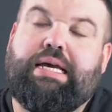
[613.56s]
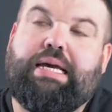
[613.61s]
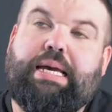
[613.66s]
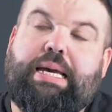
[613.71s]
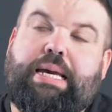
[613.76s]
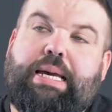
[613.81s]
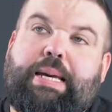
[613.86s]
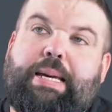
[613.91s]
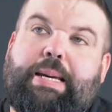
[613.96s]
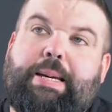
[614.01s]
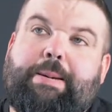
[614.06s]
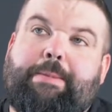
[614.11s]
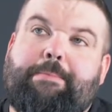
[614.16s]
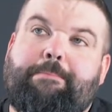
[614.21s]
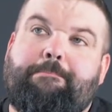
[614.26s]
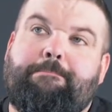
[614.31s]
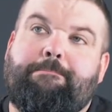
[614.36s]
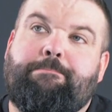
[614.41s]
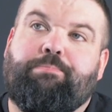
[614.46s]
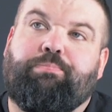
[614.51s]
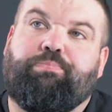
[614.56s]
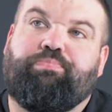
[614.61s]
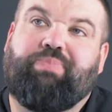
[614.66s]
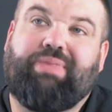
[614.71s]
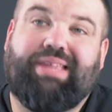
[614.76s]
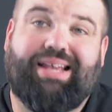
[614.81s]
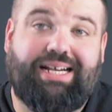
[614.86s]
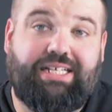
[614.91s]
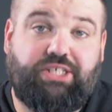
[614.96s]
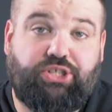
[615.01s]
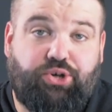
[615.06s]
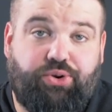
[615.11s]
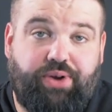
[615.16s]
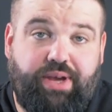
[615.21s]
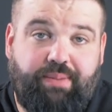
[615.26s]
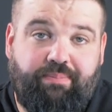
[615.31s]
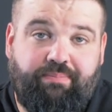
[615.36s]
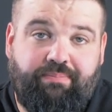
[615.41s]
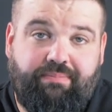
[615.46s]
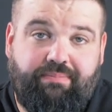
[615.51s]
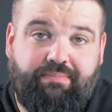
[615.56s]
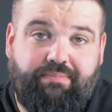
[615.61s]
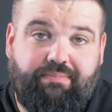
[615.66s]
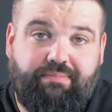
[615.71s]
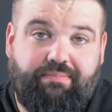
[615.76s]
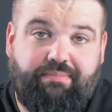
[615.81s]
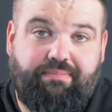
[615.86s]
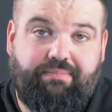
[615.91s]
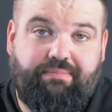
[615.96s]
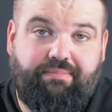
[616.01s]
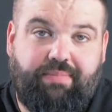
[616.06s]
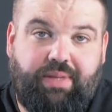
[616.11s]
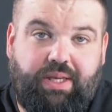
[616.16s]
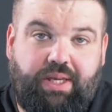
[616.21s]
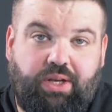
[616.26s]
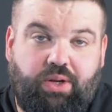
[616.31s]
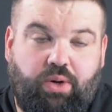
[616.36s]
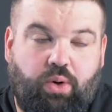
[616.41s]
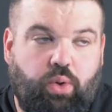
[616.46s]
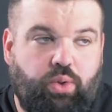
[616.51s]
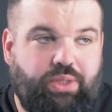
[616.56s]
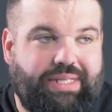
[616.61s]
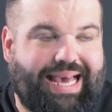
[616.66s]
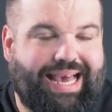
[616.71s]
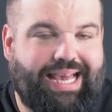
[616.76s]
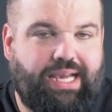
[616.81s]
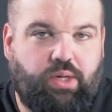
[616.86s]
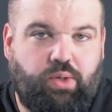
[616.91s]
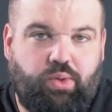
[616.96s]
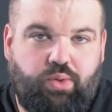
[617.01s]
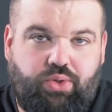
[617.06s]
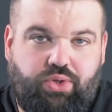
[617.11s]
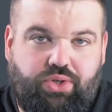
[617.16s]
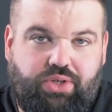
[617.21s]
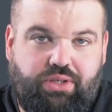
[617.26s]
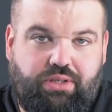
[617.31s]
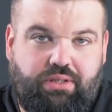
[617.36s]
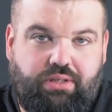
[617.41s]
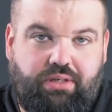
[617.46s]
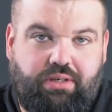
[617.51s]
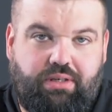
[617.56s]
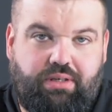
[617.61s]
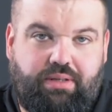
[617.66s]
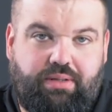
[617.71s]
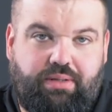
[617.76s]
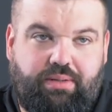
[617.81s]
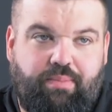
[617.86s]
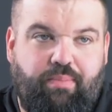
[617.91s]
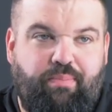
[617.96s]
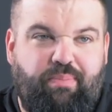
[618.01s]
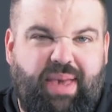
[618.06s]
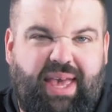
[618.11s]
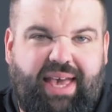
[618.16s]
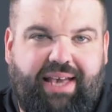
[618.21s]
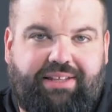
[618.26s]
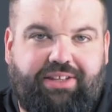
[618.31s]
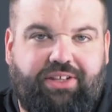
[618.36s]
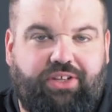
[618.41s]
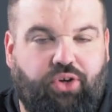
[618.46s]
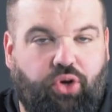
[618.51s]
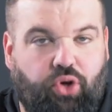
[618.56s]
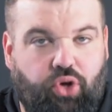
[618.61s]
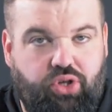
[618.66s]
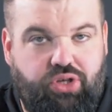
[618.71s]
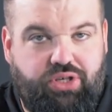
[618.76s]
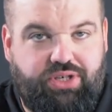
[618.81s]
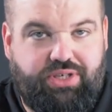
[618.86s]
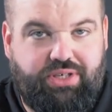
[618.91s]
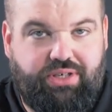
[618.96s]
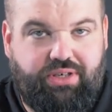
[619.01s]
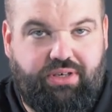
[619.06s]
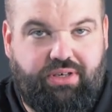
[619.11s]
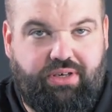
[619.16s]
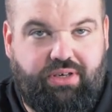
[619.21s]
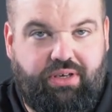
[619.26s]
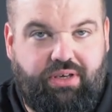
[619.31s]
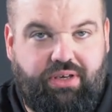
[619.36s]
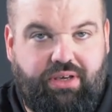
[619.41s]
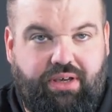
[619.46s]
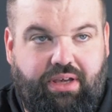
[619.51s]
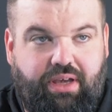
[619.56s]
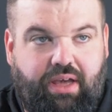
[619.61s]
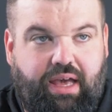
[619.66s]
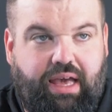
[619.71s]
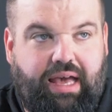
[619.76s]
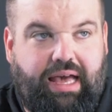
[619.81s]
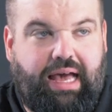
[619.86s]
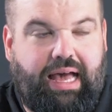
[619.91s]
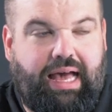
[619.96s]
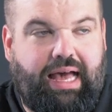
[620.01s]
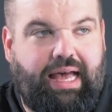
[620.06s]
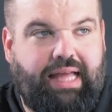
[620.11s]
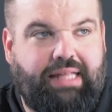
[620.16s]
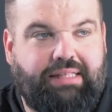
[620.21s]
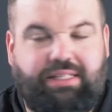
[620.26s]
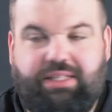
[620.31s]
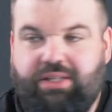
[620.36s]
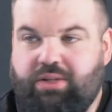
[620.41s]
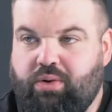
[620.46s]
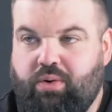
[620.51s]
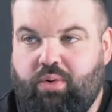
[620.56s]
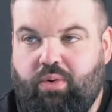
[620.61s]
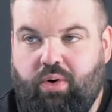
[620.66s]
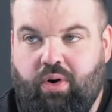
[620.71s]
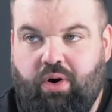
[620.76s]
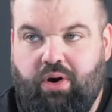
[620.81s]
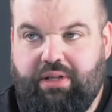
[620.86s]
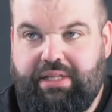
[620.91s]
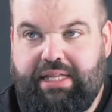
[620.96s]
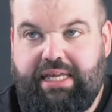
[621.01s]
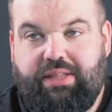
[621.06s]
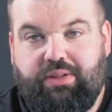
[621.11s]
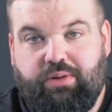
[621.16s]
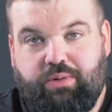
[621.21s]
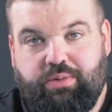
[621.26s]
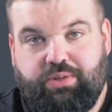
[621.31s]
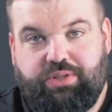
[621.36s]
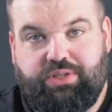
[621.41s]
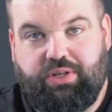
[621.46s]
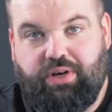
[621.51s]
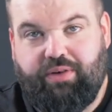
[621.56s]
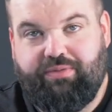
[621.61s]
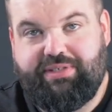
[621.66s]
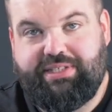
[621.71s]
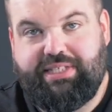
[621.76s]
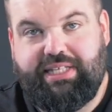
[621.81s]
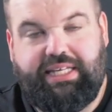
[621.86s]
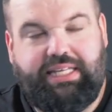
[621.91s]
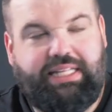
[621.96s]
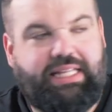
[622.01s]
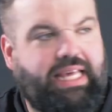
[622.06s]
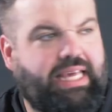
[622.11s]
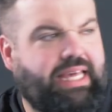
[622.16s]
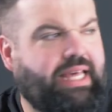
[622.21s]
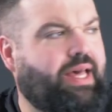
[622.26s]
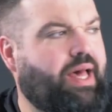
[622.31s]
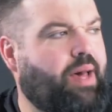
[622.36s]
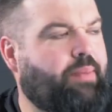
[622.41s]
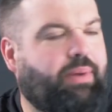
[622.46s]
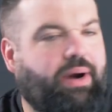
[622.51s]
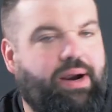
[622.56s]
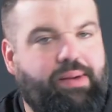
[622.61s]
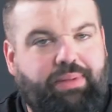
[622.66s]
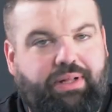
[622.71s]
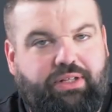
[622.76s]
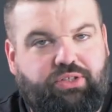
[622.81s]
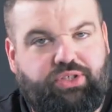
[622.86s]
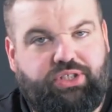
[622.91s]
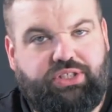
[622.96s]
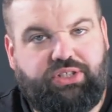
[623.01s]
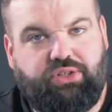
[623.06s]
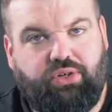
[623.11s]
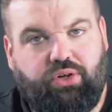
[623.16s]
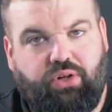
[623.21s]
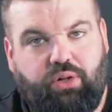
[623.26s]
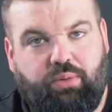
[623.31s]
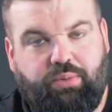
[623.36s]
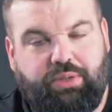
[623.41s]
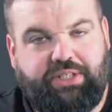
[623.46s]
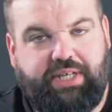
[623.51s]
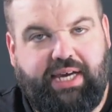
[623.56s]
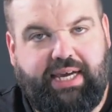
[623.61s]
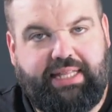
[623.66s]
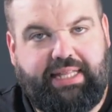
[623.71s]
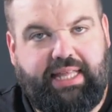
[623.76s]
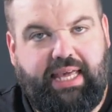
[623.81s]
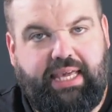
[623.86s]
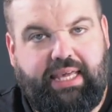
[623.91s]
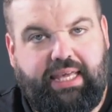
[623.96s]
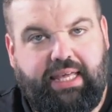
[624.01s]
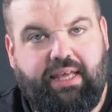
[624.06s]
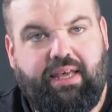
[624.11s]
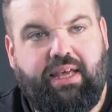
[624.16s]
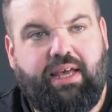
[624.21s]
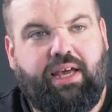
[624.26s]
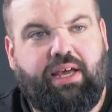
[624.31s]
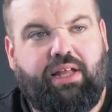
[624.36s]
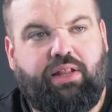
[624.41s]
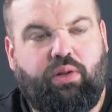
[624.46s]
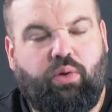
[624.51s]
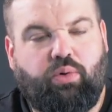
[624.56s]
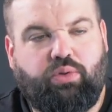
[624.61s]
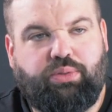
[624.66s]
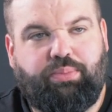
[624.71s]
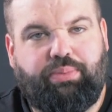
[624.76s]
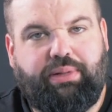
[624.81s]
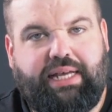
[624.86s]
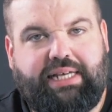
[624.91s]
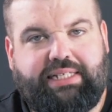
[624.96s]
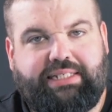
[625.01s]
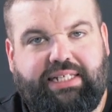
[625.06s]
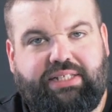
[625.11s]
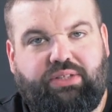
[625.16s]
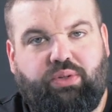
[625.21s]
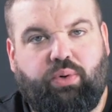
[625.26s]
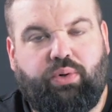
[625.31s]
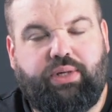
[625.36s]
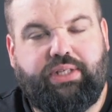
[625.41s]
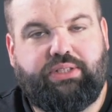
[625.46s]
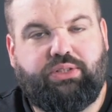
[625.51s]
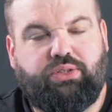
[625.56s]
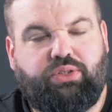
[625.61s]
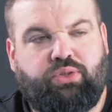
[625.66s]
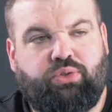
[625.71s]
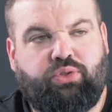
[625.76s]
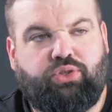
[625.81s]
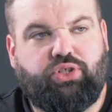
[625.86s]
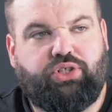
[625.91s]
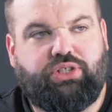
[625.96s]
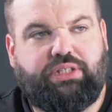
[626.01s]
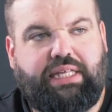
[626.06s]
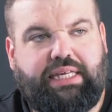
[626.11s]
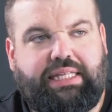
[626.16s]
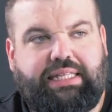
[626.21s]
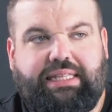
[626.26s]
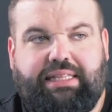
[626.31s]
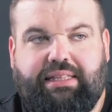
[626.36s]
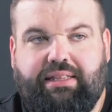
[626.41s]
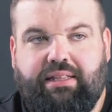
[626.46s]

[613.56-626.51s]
um, ice cream, you know, tacos, baked goods. And, you know, oddly, there was obviously like a, a, paramilitary stall which had like loads of plastic toys that they're just like